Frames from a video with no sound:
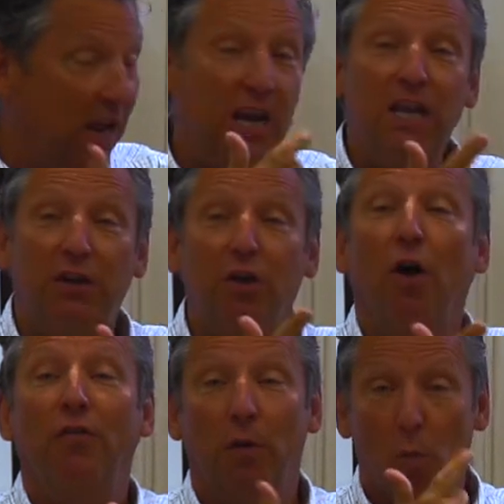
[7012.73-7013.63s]
Any
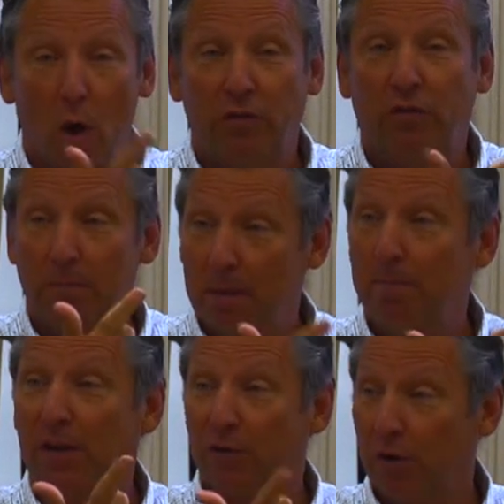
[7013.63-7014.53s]
adult that wants to be a
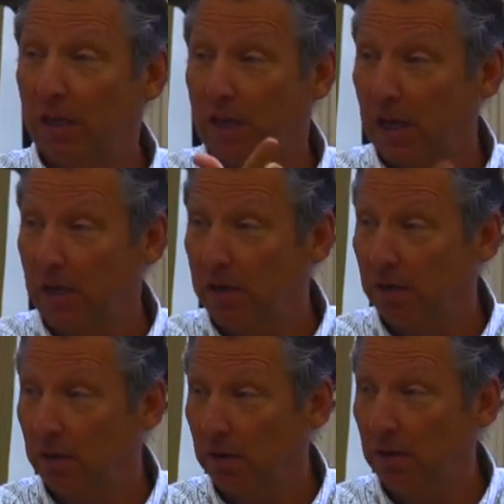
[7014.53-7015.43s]
mentor to kid,
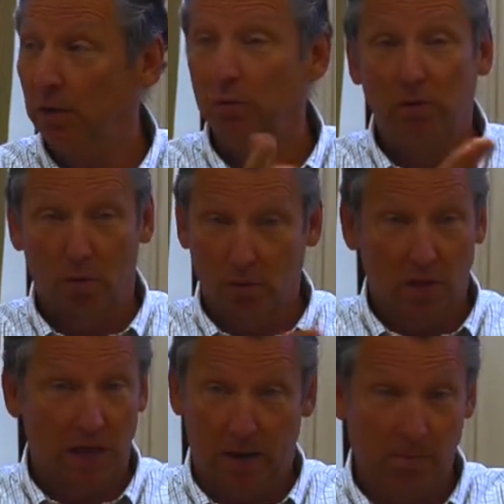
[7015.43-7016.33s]
you don't
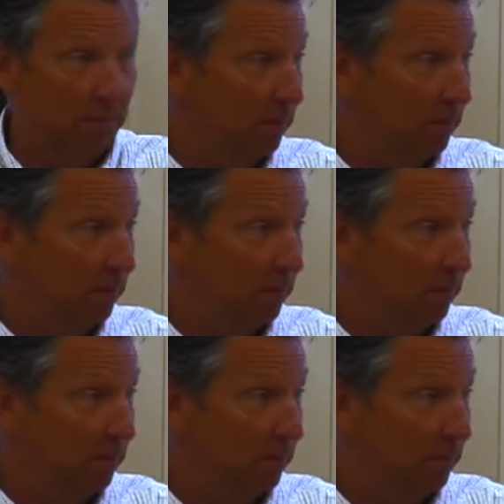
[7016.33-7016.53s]
let them.